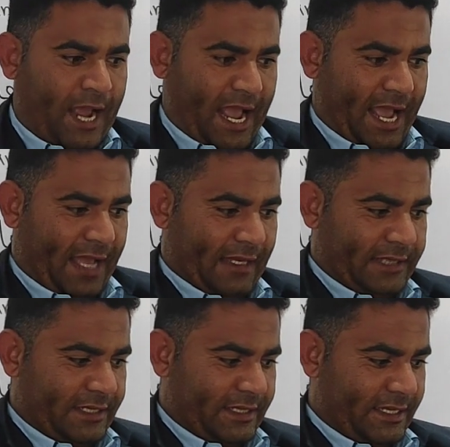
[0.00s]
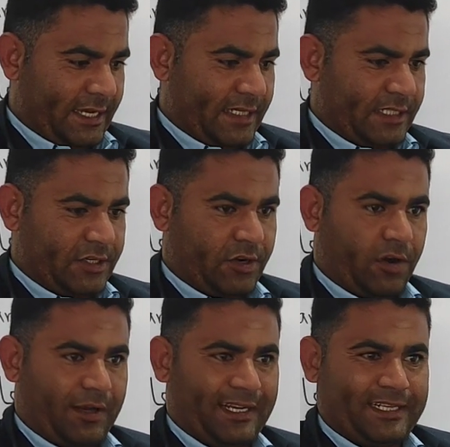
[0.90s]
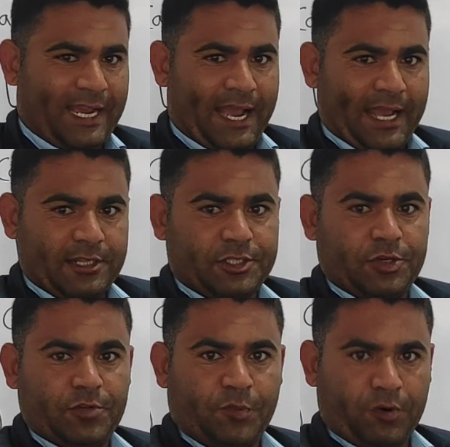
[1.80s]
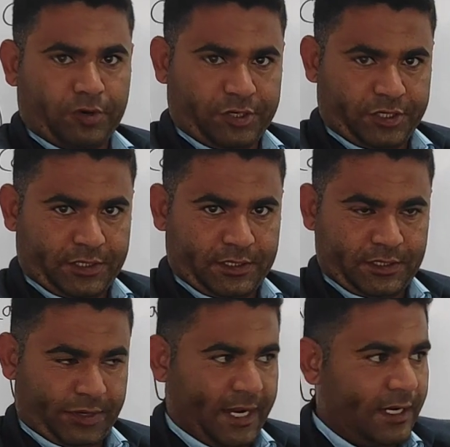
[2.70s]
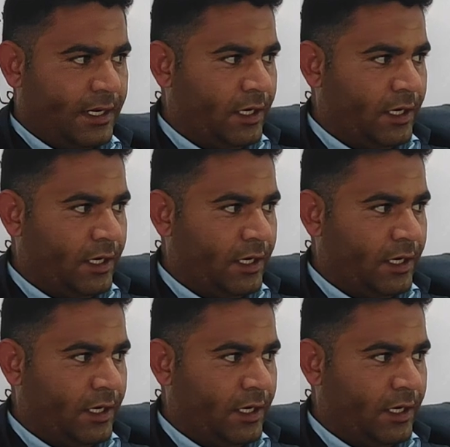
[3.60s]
and that college has two portions, right?